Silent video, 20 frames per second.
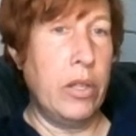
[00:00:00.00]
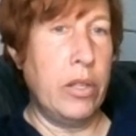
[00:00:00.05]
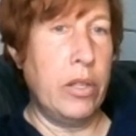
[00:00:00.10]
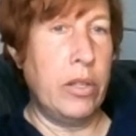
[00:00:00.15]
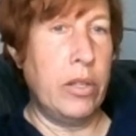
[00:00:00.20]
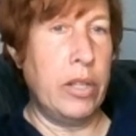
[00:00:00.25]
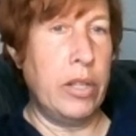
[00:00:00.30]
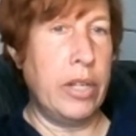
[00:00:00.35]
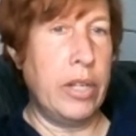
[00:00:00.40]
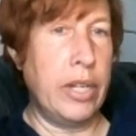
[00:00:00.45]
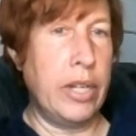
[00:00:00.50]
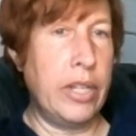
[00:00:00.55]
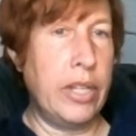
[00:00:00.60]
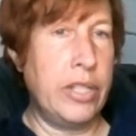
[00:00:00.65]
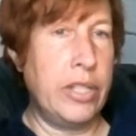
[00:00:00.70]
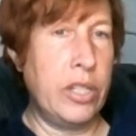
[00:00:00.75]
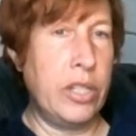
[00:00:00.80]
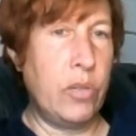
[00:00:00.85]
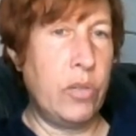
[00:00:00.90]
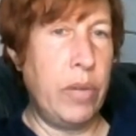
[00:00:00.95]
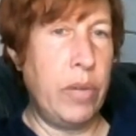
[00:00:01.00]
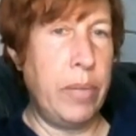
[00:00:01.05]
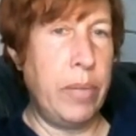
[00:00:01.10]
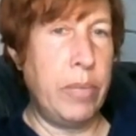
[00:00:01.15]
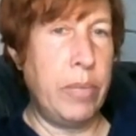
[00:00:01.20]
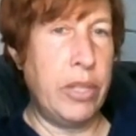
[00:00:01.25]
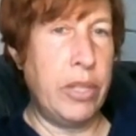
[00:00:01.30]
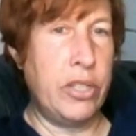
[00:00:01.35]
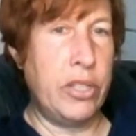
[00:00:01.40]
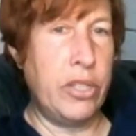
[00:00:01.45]
The nuggets and grape
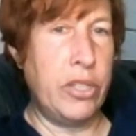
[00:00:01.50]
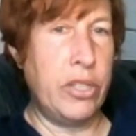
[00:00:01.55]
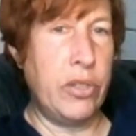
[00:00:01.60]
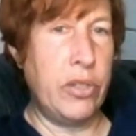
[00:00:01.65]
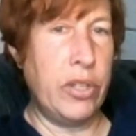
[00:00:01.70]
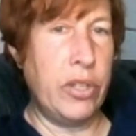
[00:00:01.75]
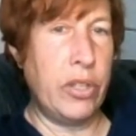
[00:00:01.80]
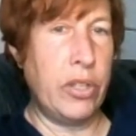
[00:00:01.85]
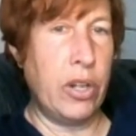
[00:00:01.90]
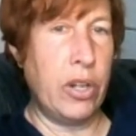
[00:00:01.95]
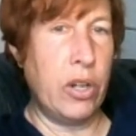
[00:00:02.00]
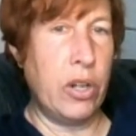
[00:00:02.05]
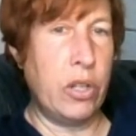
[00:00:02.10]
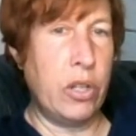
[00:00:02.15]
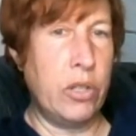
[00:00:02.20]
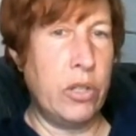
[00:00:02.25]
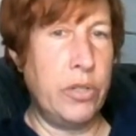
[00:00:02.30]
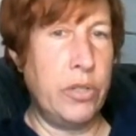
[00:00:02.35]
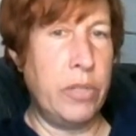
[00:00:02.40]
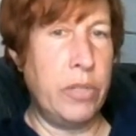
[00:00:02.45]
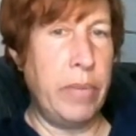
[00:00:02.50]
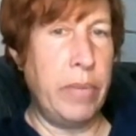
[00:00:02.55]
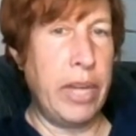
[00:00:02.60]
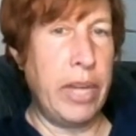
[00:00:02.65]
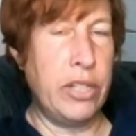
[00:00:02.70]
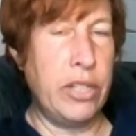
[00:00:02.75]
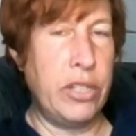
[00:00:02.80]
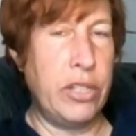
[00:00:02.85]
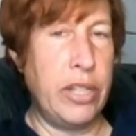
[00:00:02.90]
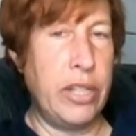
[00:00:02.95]
nut cereal are a close
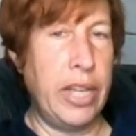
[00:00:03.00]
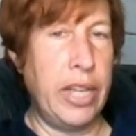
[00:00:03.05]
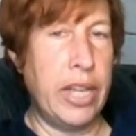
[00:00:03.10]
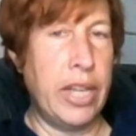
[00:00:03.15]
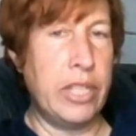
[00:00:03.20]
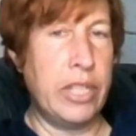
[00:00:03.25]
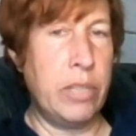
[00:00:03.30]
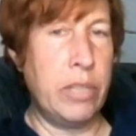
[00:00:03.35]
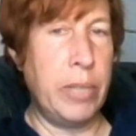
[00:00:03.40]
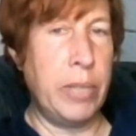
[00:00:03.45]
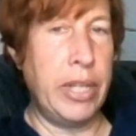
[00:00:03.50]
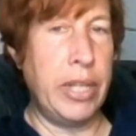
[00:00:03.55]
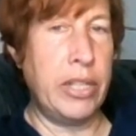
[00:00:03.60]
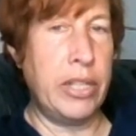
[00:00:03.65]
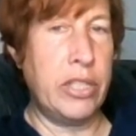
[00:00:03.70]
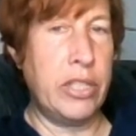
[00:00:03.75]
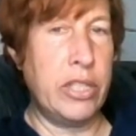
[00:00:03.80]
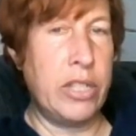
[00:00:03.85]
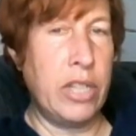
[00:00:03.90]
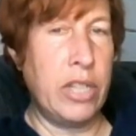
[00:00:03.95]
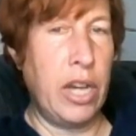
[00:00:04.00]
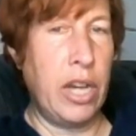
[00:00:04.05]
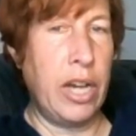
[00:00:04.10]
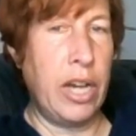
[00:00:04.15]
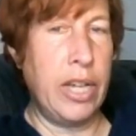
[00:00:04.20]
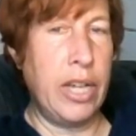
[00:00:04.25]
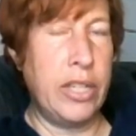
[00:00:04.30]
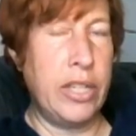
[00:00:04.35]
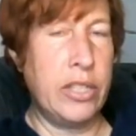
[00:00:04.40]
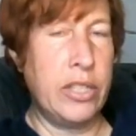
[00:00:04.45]
match to the estimated
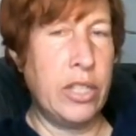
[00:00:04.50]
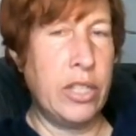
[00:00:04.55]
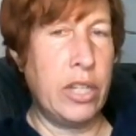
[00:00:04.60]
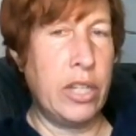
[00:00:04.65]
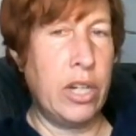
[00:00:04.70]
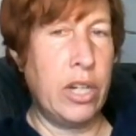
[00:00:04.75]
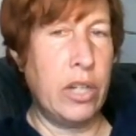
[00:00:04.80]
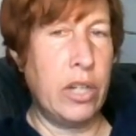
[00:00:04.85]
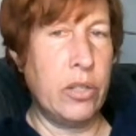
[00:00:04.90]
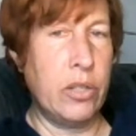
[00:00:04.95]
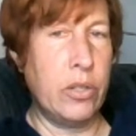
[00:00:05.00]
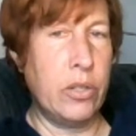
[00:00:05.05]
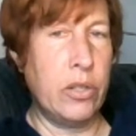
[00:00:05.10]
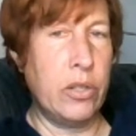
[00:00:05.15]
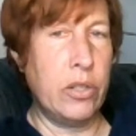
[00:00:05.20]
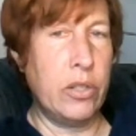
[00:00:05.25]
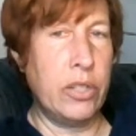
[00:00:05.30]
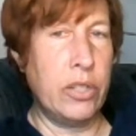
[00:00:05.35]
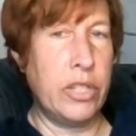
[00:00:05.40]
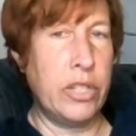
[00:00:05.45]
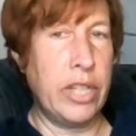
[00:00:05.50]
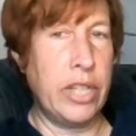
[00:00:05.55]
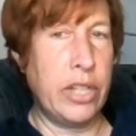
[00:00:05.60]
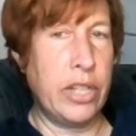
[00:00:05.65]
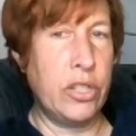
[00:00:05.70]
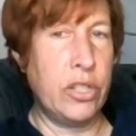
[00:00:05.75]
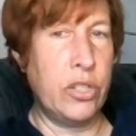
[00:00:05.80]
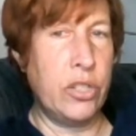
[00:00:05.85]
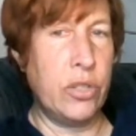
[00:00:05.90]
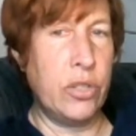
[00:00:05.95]
size, color,
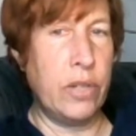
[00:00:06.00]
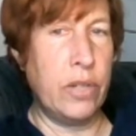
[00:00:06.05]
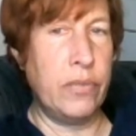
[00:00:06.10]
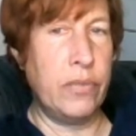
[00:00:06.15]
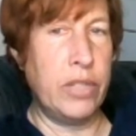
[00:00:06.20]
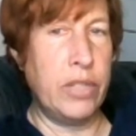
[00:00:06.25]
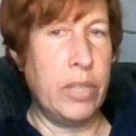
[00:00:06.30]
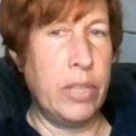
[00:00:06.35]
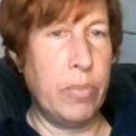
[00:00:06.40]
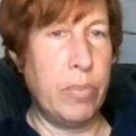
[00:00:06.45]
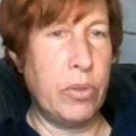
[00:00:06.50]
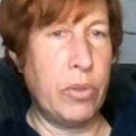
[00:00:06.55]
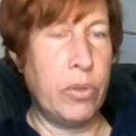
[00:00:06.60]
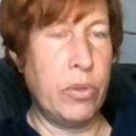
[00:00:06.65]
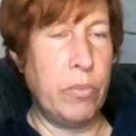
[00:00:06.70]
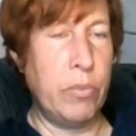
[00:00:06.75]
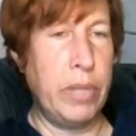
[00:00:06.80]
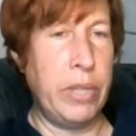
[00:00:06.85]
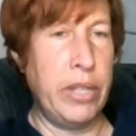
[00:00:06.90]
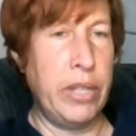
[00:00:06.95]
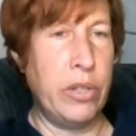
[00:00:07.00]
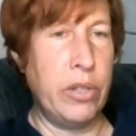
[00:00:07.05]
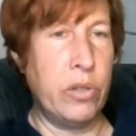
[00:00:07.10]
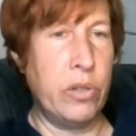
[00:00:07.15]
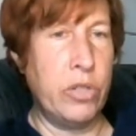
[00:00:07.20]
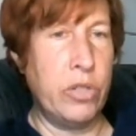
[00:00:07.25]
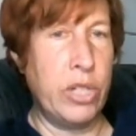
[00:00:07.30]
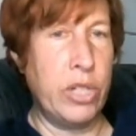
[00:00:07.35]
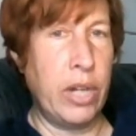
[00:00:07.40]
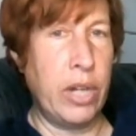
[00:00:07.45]
texture of typical
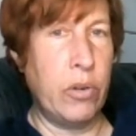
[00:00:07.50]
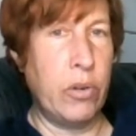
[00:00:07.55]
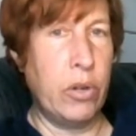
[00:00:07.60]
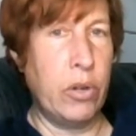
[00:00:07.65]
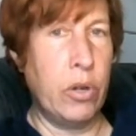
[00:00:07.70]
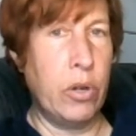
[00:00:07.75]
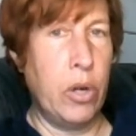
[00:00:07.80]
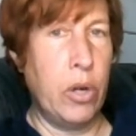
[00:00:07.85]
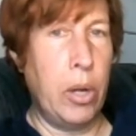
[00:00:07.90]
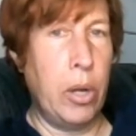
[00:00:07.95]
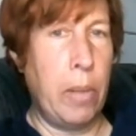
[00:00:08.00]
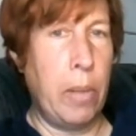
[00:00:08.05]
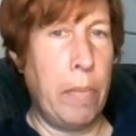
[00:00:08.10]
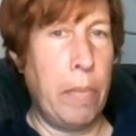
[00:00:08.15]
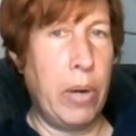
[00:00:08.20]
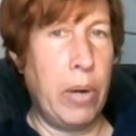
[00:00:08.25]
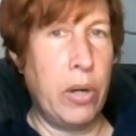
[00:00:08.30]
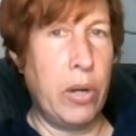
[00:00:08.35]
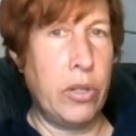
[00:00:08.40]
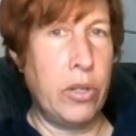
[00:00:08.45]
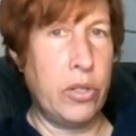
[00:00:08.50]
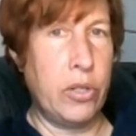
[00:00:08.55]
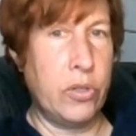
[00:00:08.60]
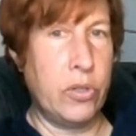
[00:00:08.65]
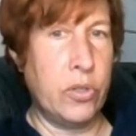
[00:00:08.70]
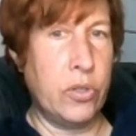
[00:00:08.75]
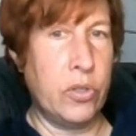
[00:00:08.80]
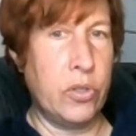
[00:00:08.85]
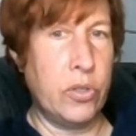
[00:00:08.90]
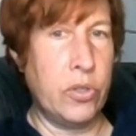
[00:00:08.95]
meteor shower
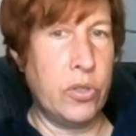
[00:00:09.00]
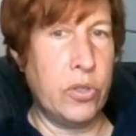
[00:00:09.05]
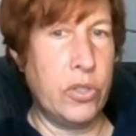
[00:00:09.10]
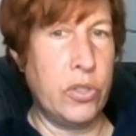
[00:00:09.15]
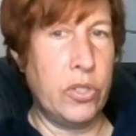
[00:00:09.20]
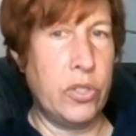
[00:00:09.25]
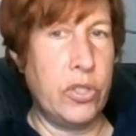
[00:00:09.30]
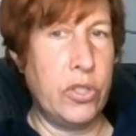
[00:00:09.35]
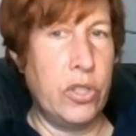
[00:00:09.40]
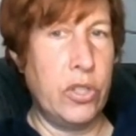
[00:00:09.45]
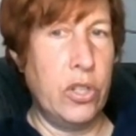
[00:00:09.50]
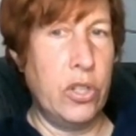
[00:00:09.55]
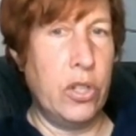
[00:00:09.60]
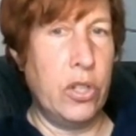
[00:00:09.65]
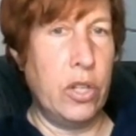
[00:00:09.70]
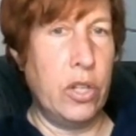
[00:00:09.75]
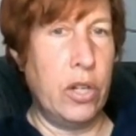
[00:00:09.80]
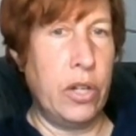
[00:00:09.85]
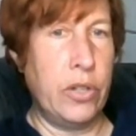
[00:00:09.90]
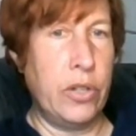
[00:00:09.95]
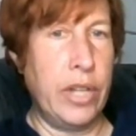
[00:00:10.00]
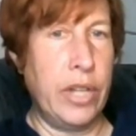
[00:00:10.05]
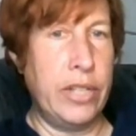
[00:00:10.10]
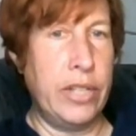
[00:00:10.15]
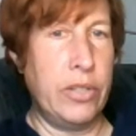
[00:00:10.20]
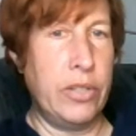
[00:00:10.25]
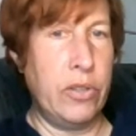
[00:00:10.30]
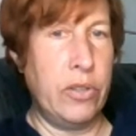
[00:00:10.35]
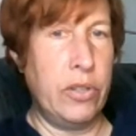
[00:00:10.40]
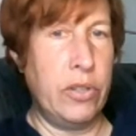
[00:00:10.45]
particles. Okay,
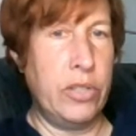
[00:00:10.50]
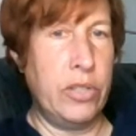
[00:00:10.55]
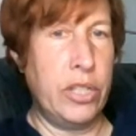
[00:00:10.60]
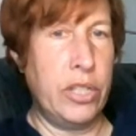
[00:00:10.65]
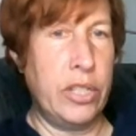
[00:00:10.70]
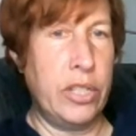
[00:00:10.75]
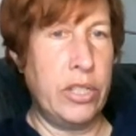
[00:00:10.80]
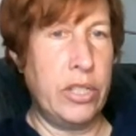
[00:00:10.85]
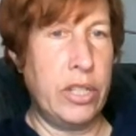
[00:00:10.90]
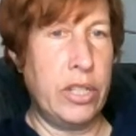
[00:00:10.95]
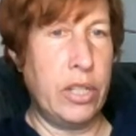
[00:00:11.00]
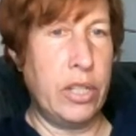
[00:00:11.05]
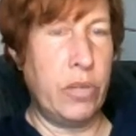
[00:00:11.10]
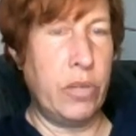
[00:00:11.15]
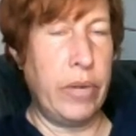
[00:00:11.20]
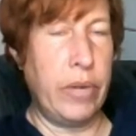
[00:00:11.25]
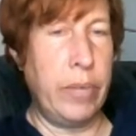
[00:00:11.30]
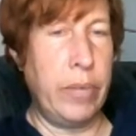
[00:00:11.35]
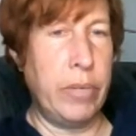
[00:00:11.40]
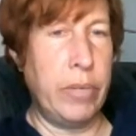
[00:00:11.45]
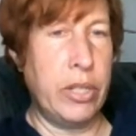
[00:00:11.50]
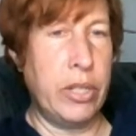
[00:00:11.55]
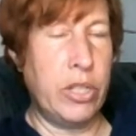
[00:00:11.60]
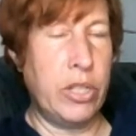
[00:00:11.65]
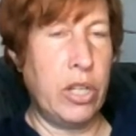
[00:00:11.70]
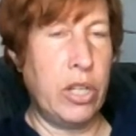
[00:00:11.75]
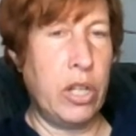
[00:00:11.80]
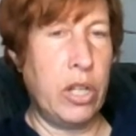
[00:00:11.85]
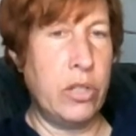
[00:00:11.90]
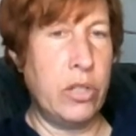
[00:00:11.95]
so they're just uh, grape nuts
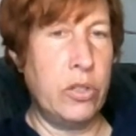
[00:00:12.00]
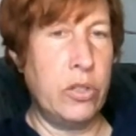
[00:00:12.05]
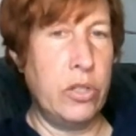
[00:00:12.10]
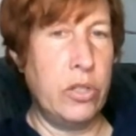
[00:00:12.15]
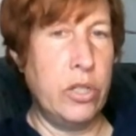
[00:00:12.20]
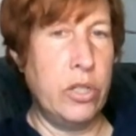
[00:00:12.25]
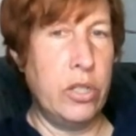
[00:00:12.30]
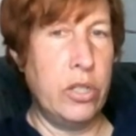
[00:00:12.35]
colored.